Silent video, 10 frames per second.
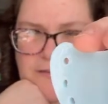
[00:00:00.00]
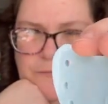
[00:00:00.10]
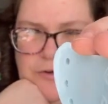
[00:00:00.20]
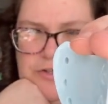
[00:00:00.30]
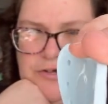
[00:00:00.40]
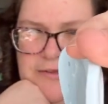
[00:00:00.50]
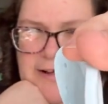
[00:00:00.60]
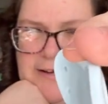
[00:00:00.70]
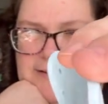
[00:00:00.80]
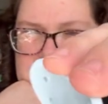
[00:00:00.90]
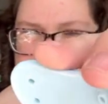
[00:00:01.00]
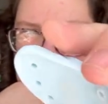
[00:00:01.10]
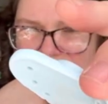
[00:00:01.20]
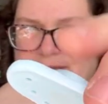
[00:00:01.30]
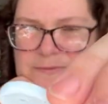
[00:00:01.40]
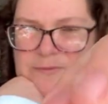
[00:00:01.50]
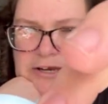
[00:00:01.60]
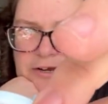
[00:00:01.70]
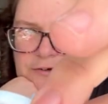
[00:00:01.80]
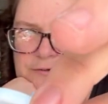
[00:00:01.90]
which I'll add into the end of the
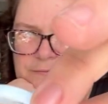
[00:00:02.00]
video.